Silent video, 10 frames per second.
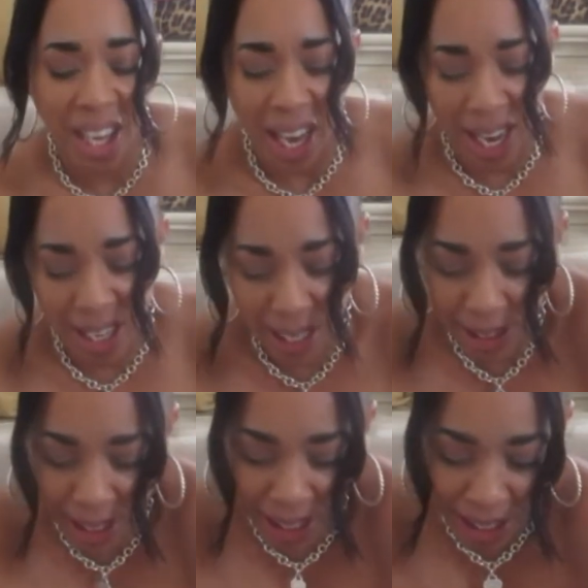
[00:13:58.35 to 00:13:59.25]
and
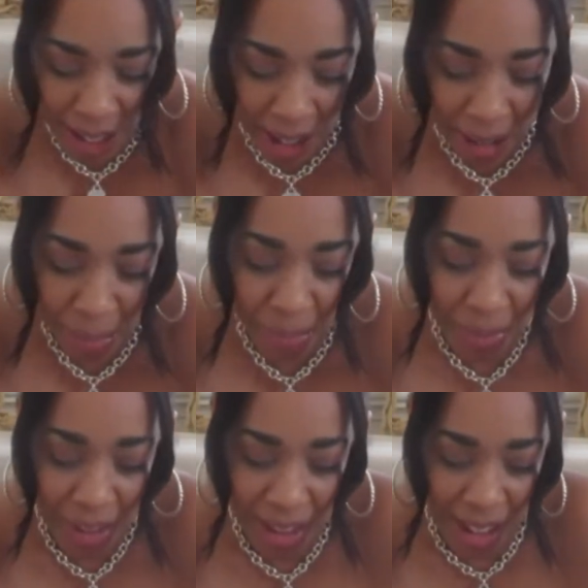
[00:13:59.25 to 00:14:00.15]
that's in
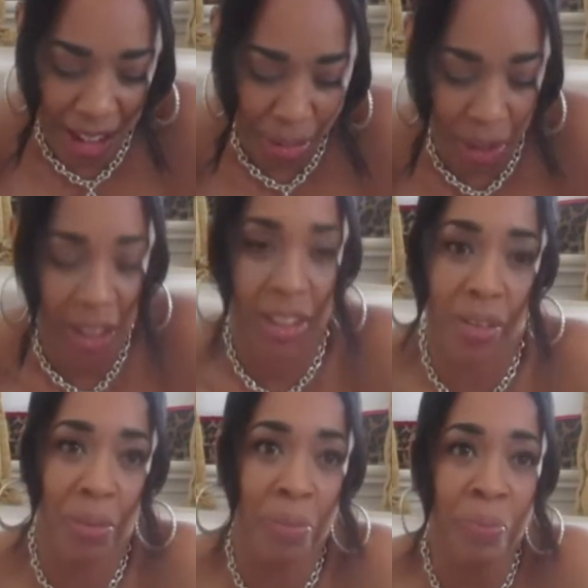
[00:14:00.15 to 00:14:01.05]
Sandy Springs.
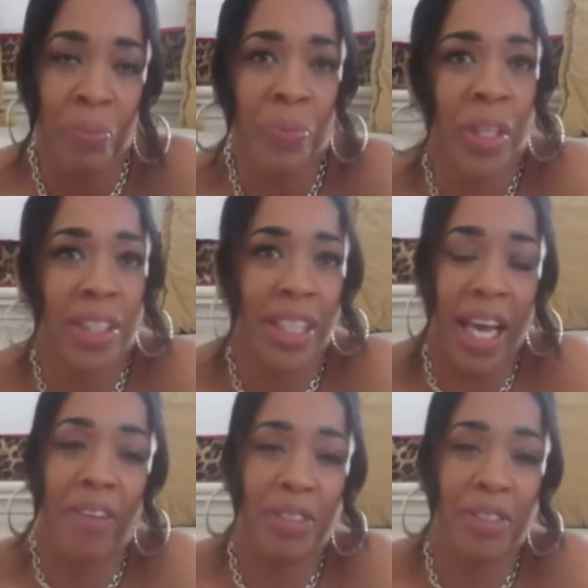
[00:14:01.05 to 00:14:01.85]
So they have